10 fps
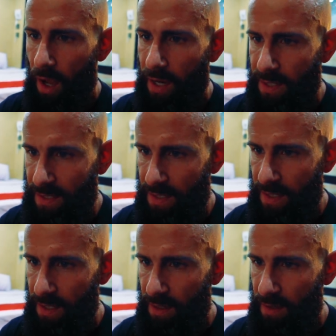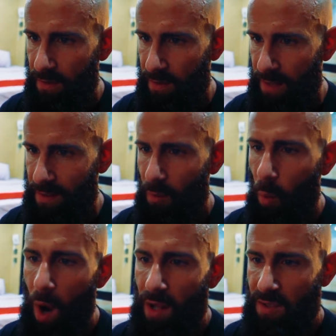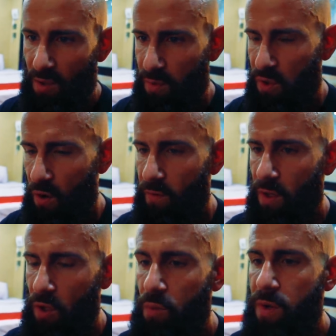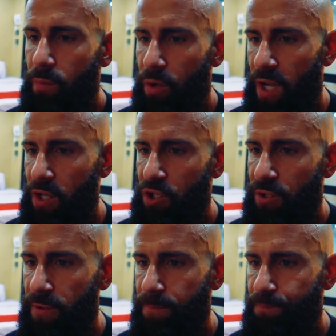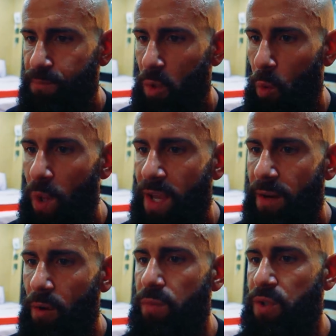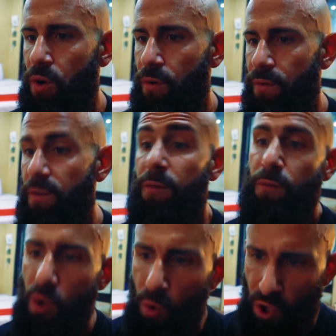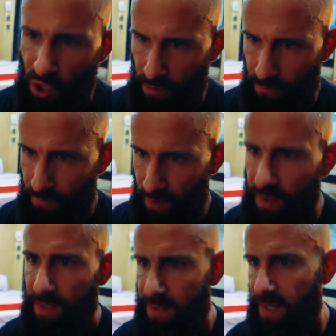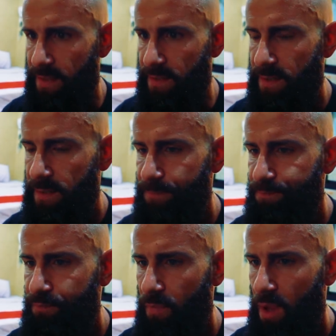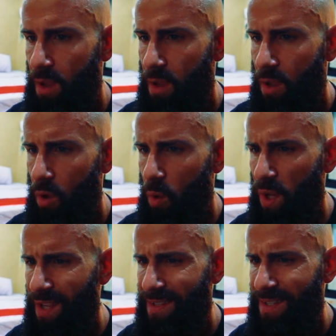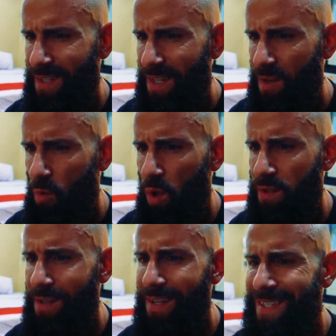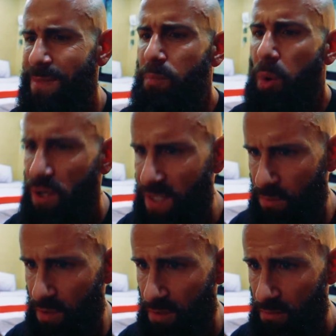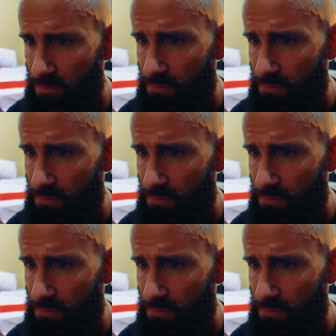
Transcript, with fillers: I see that whilst observing human potential, we can observe the future in that sense. We can see what is possible